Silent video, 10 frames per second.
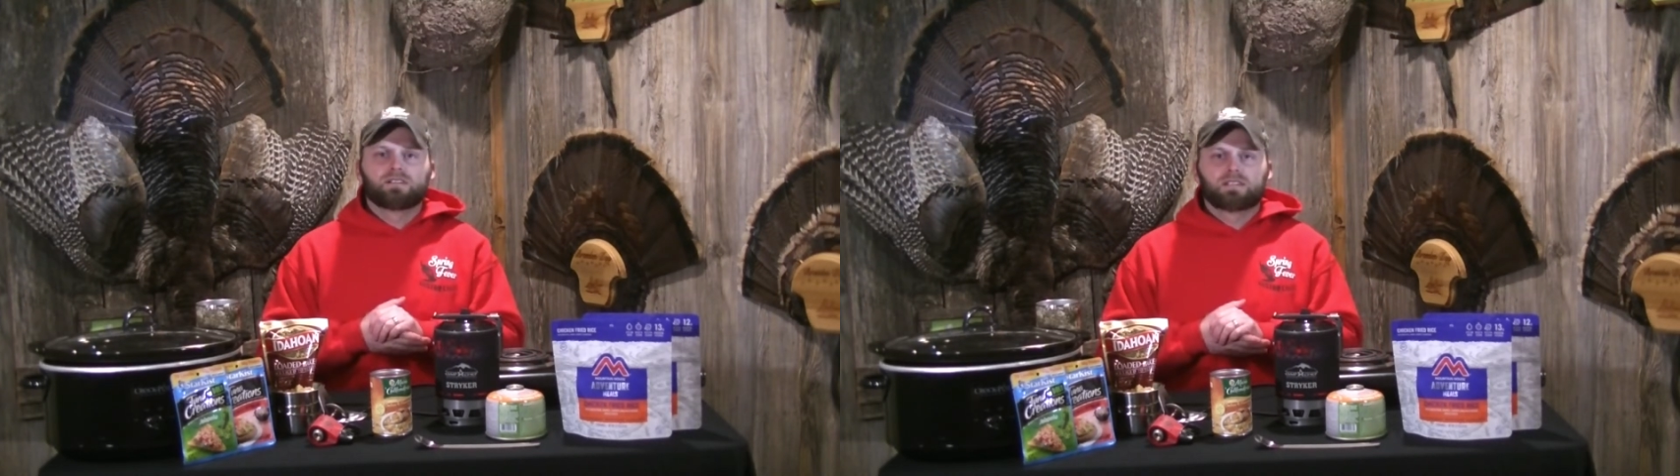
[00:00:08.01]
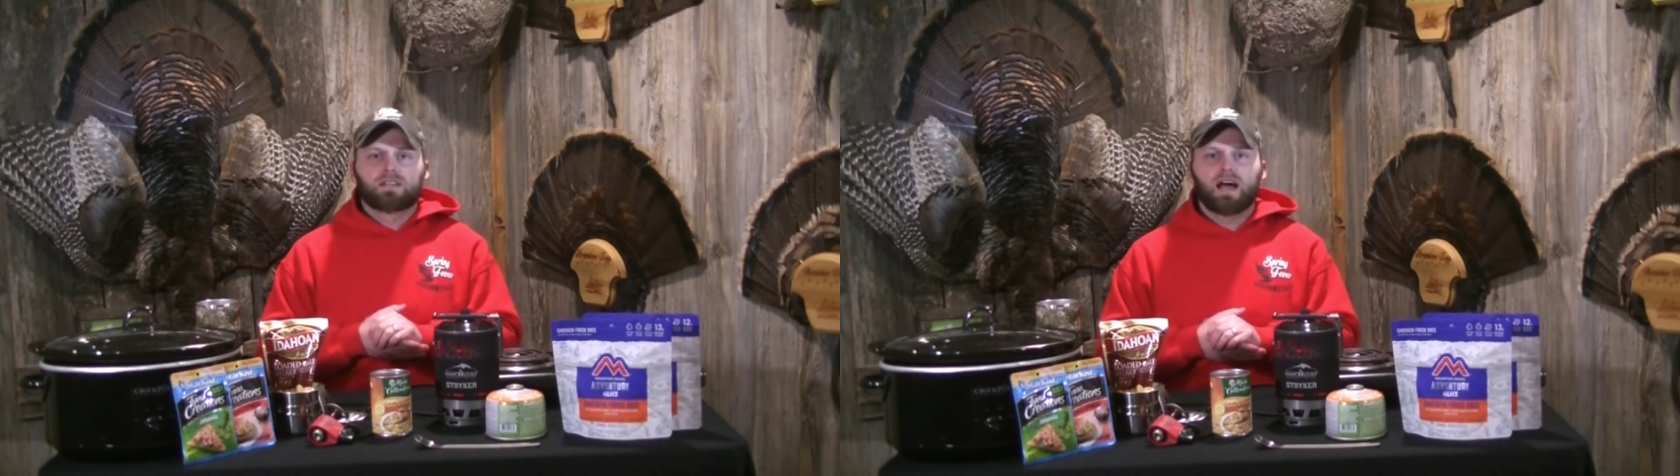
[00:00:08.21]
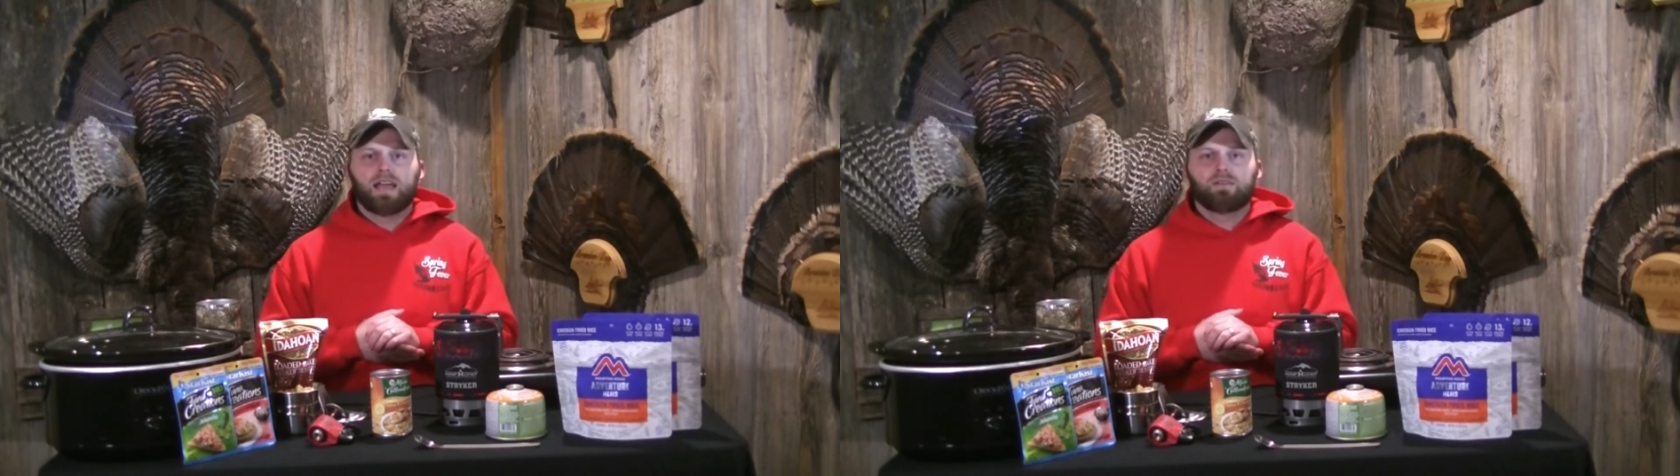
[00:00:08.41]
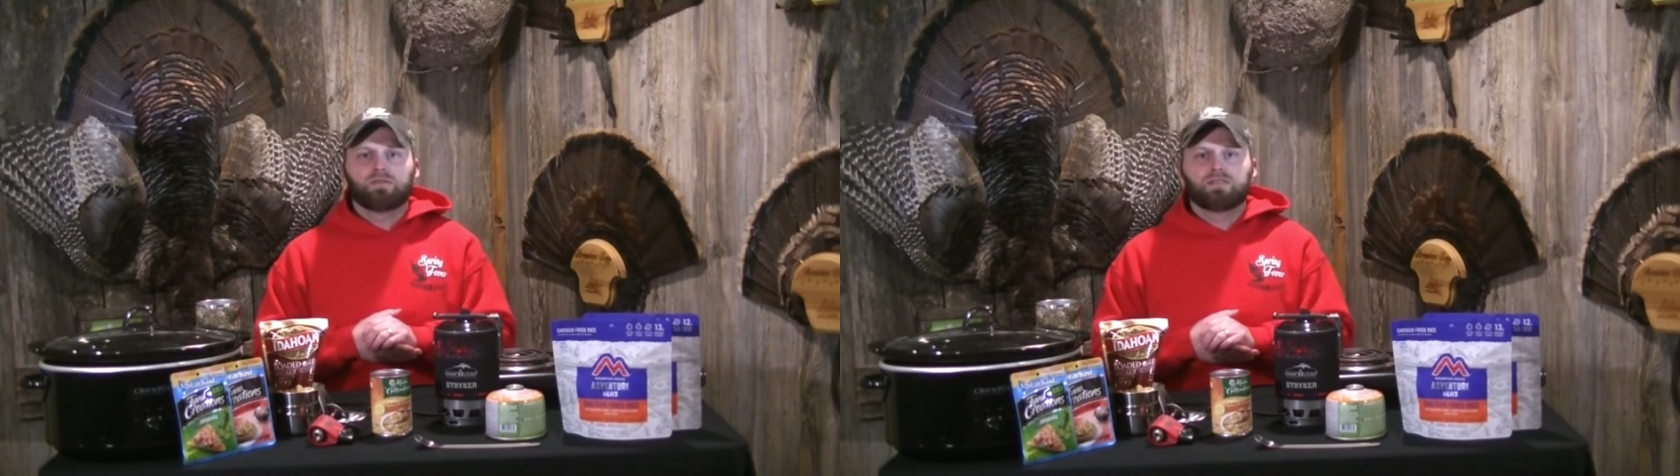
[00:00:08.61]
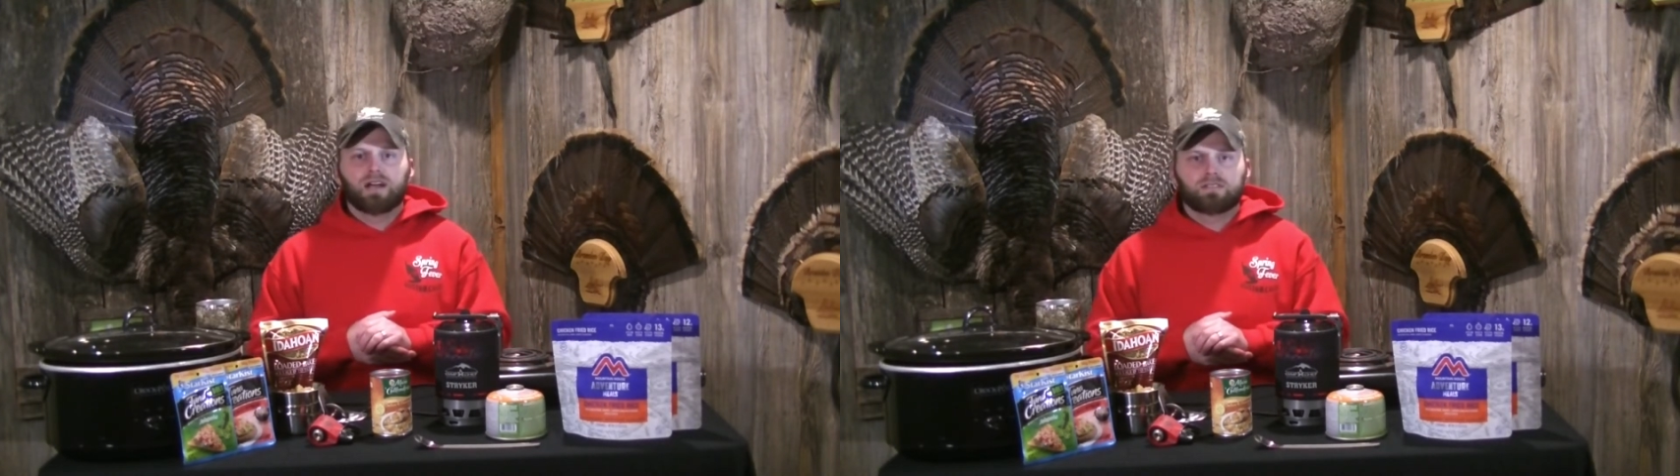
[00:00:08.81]
And tonight
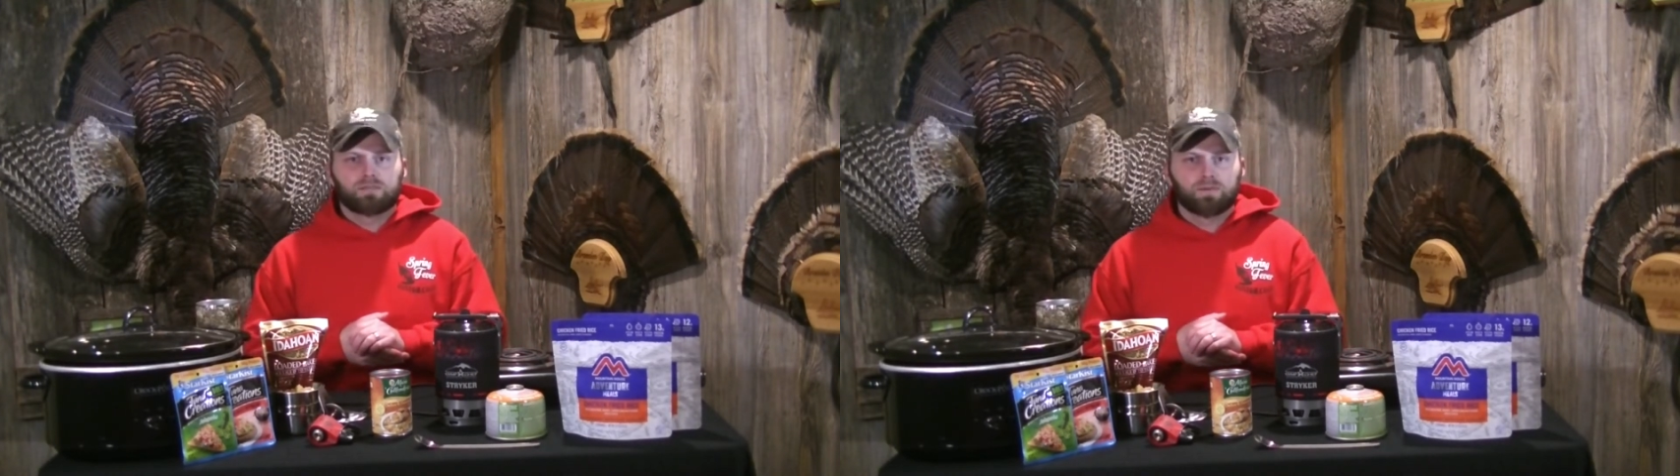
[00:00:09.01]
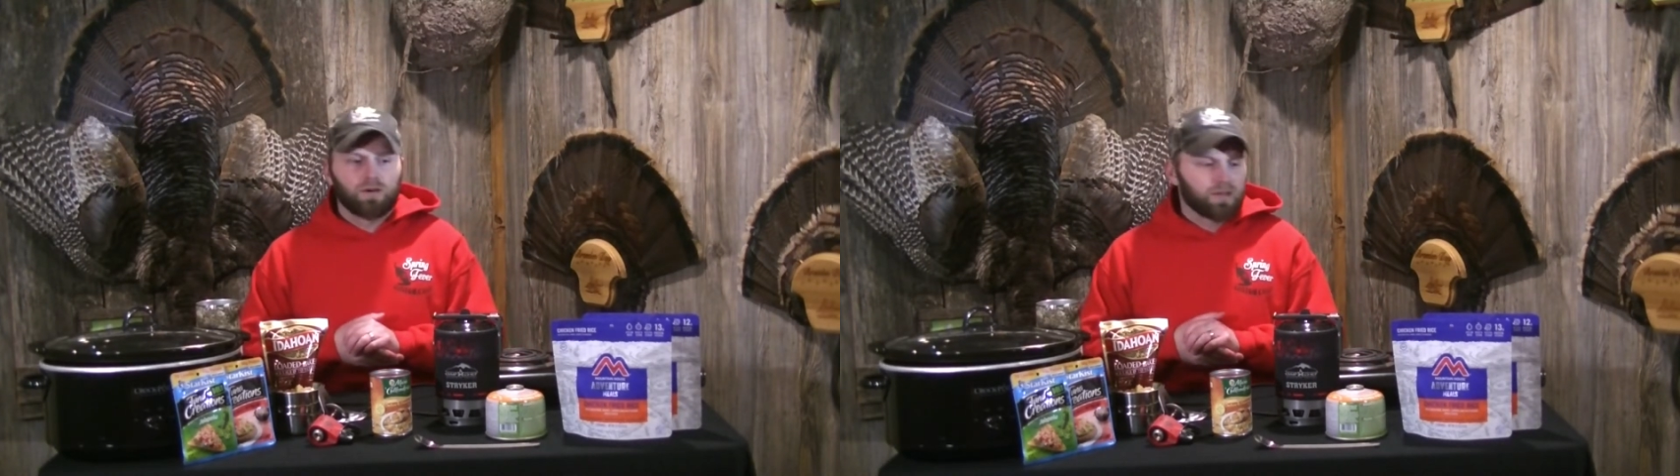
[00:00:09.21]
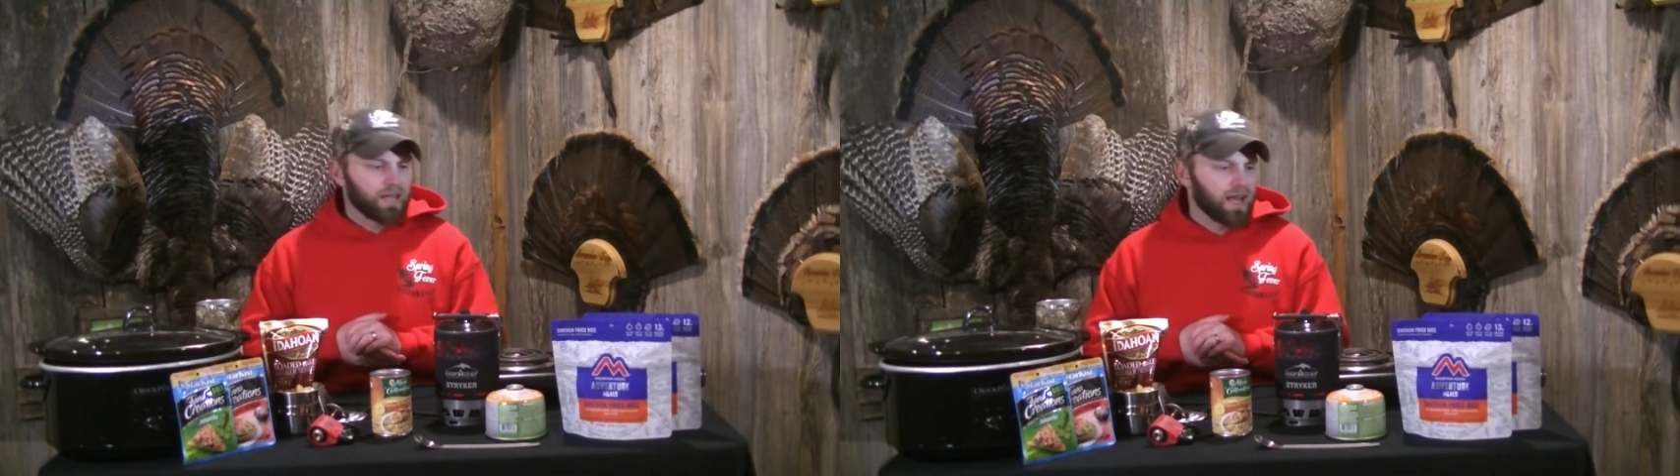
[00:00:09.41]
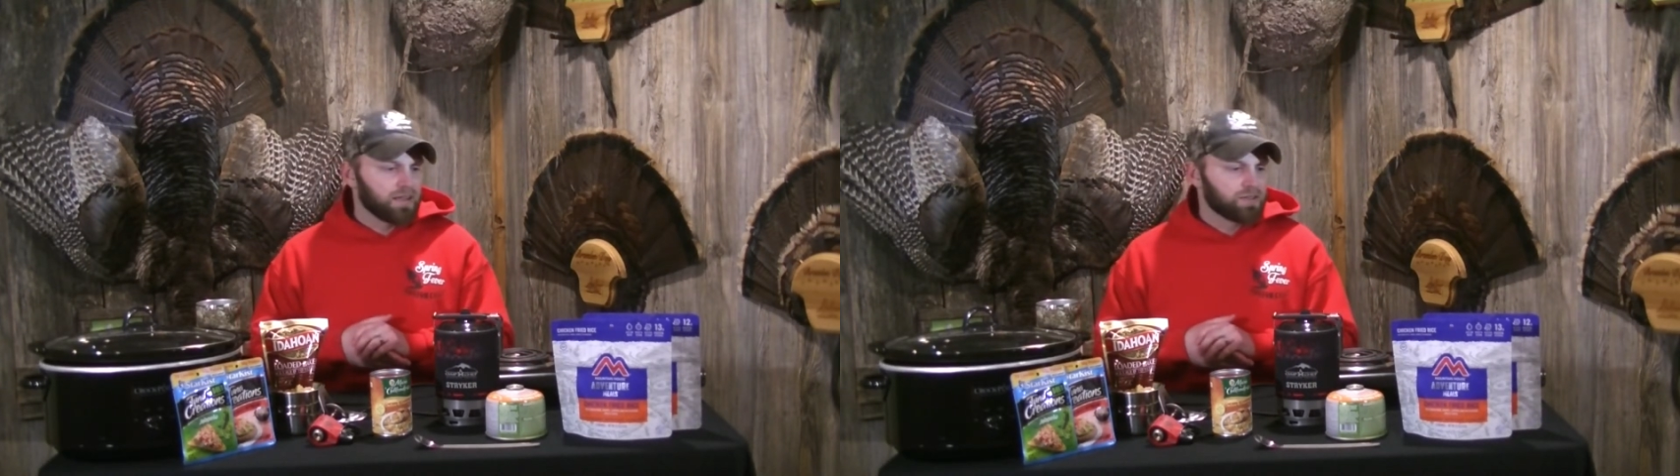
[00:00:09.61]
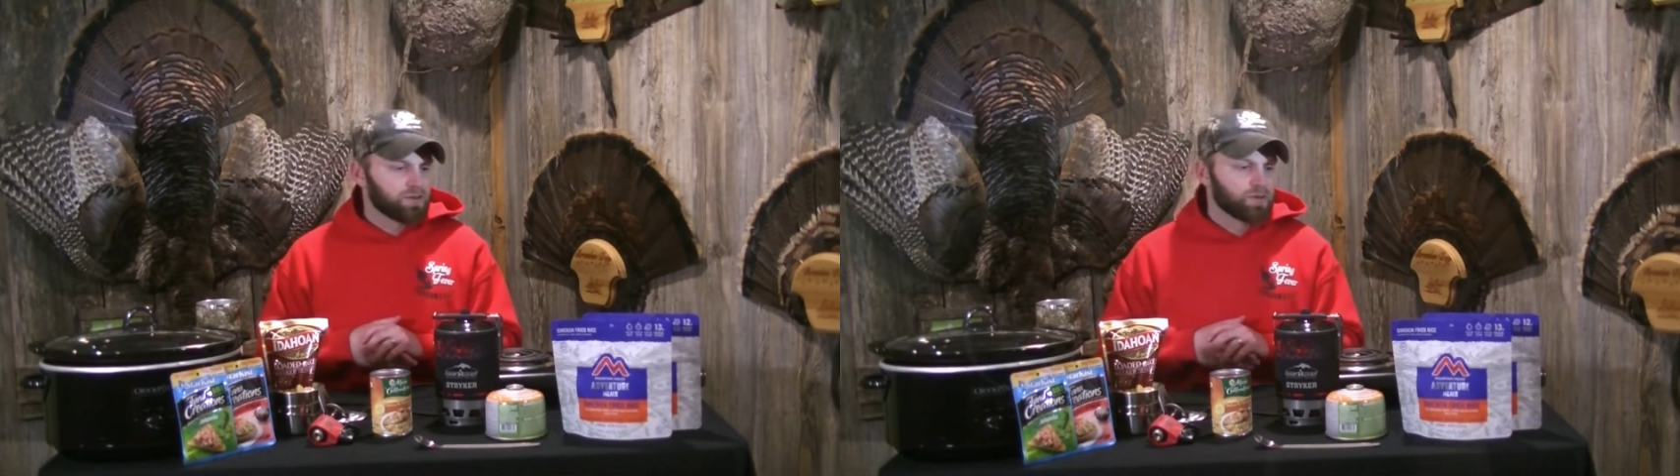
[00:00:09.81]
we've got this broken down
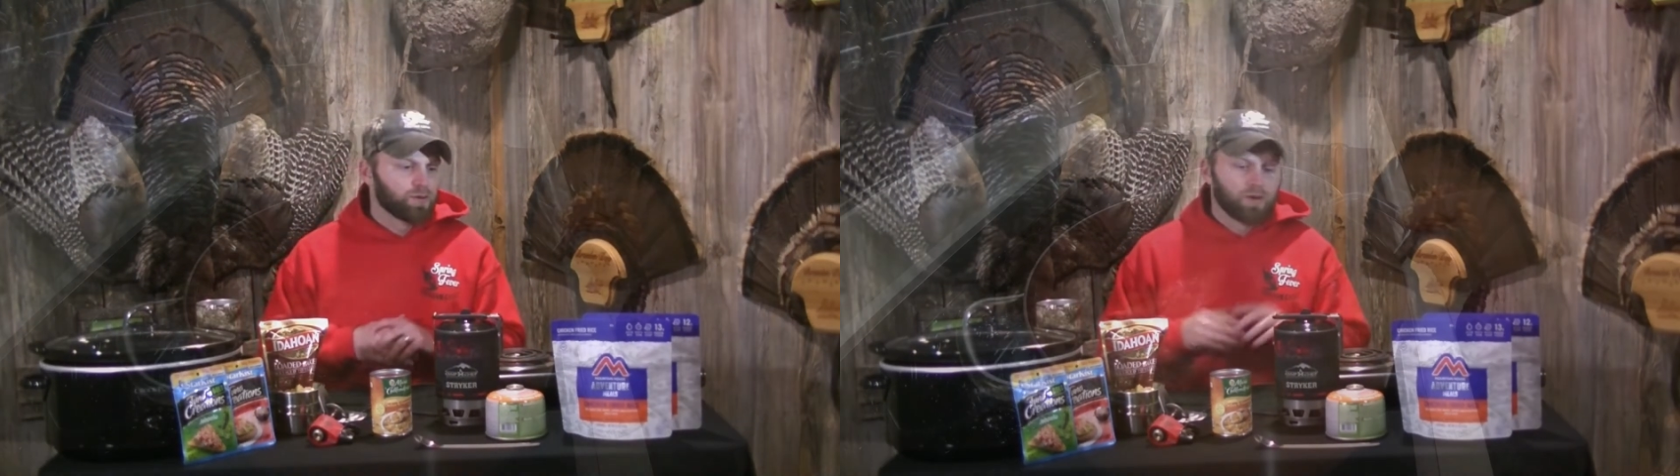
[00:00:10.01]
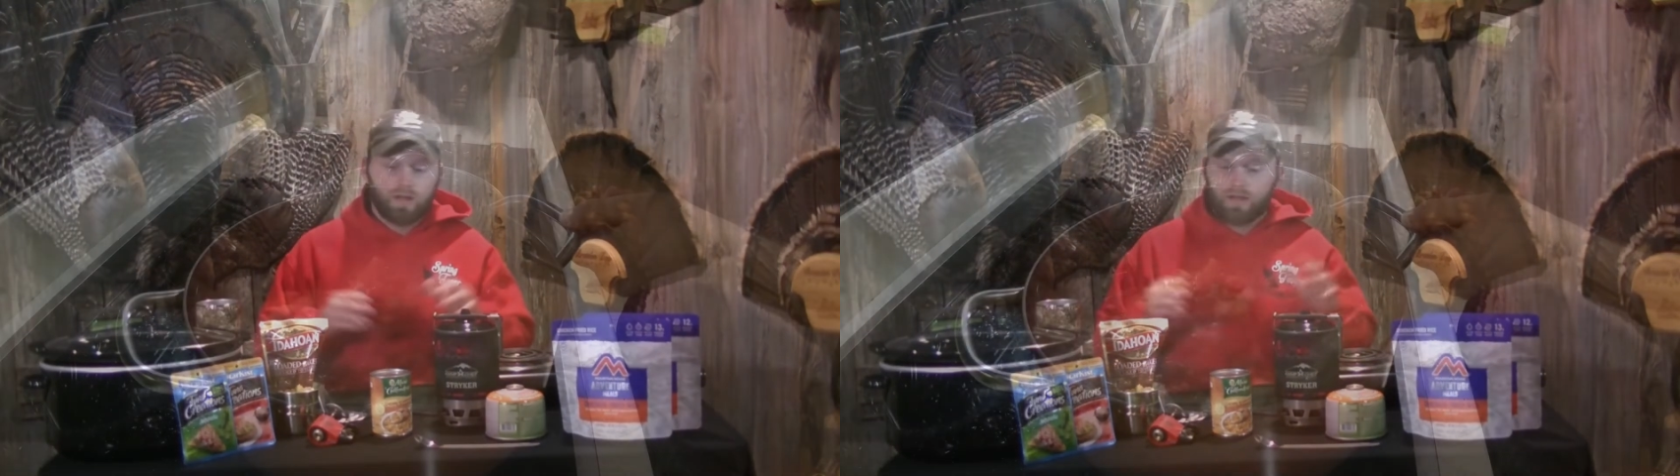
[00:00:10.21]
into